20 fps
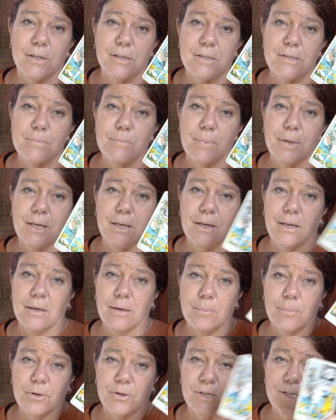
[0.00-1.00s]
doesn't mean
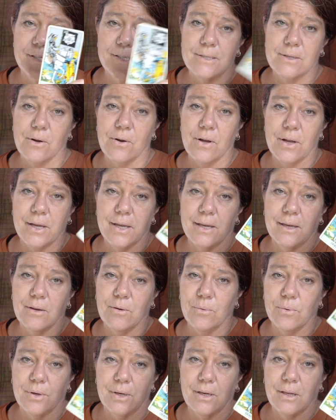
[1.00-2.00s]
anybody's dying
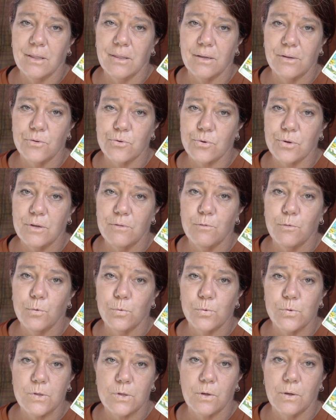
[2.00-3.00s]
or anything
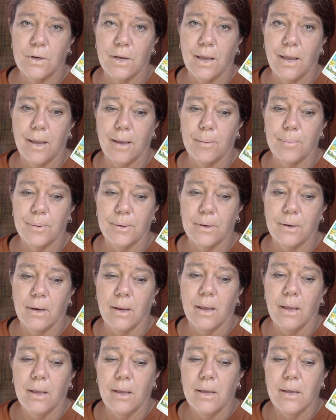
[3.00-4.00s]
dreadful's going to happen.
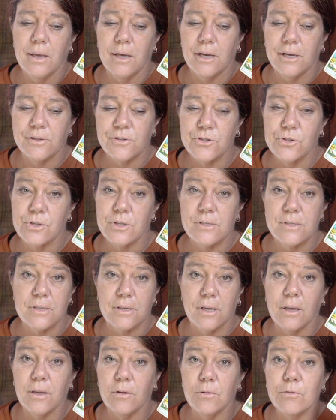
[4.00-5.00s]
It's just
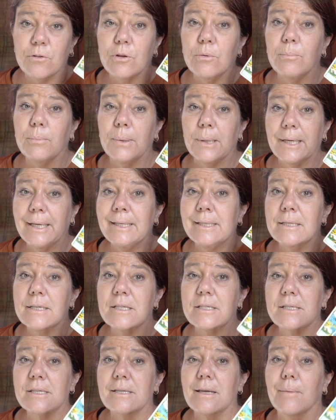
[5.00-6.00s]
that you've
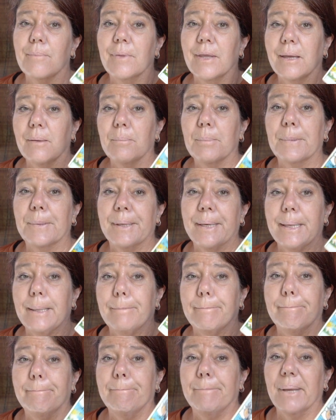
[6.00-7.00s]
completed something
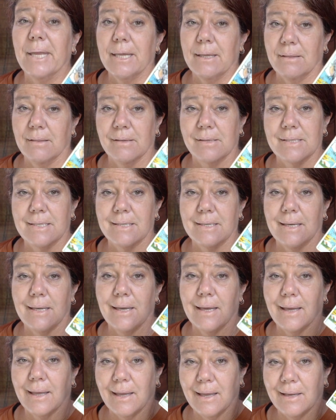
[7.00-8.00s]
pretty big this
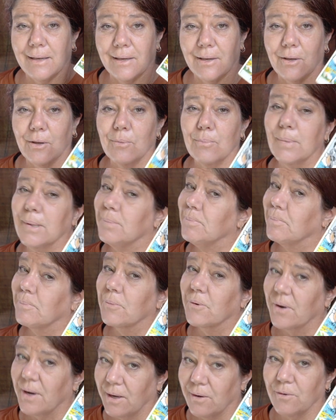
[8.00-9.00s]
year, and you can be
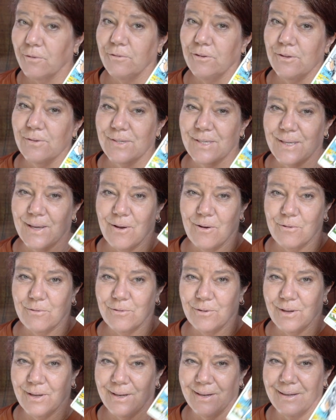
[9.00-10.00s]
proud of yourself
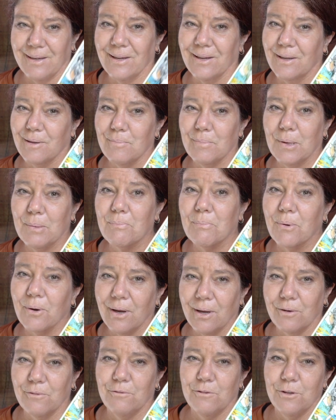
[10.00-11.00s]
and you can be
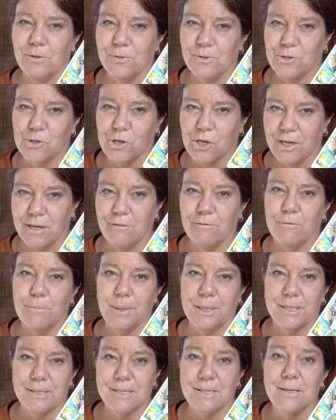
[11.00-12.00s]
proud of your
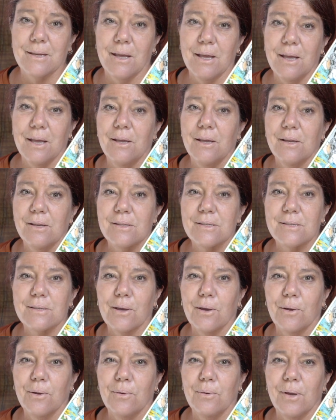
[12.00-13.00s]
achievement.
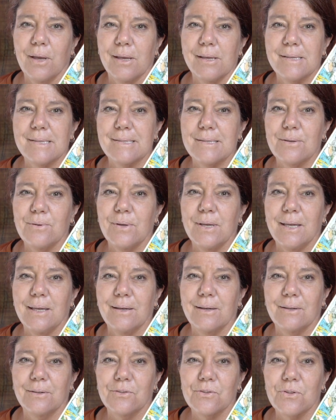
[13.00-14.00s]
So as you
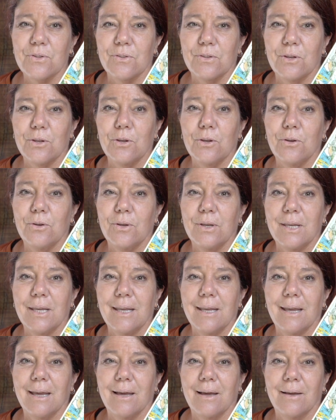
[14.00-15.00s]
head into the new
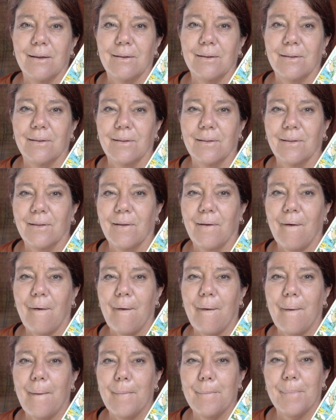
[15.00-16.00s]
year,
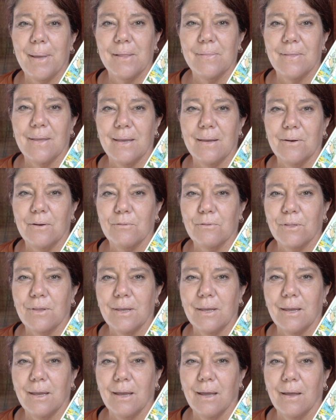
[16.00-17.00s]
at the end of the
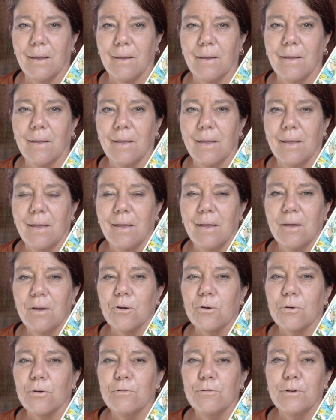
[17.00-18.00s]
year,
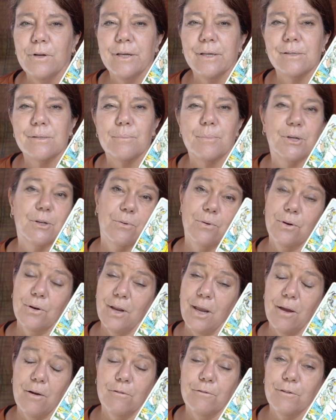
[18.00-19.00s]
reflect a bit on
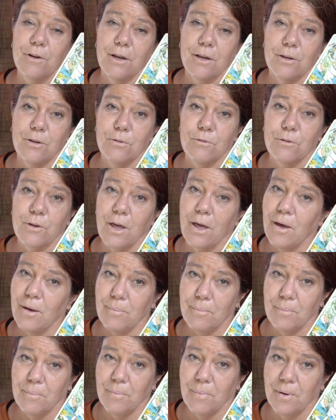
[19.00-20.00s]
how far you've
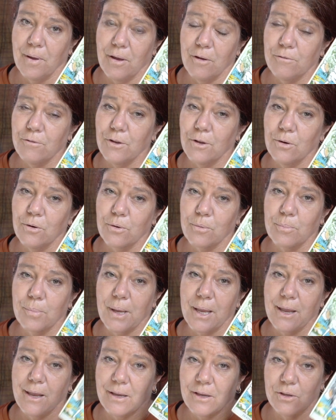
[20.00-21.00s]
come. If you look
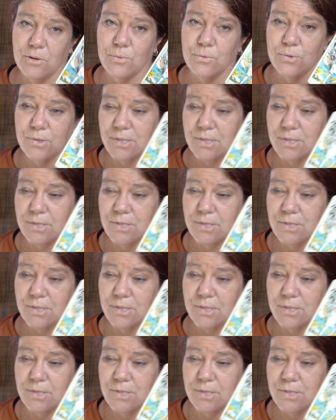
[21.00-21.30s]
back, you'll